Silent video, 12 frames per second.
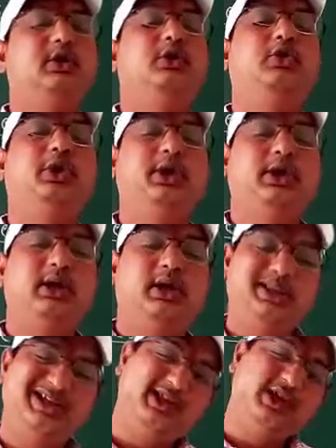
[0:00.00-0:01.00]
Okay,
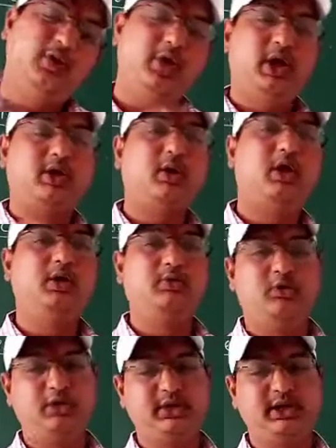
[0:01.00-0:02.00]
they were called
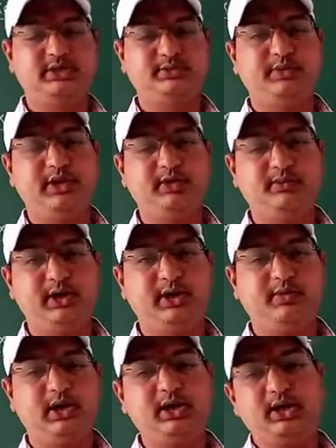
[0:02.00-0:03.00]
both as medieval period,
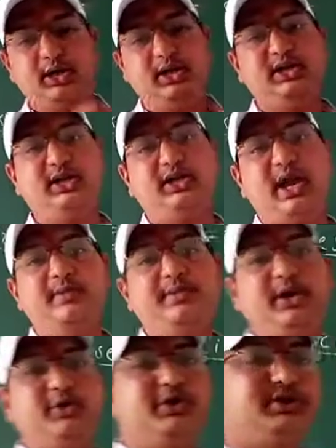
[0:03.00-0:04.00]
but the time
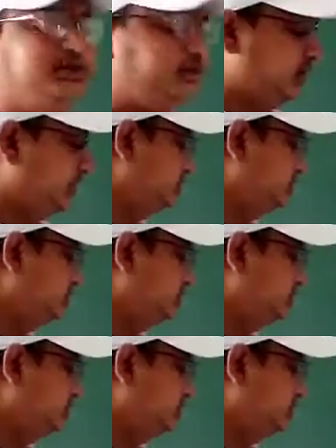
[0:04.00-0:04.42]
period was different.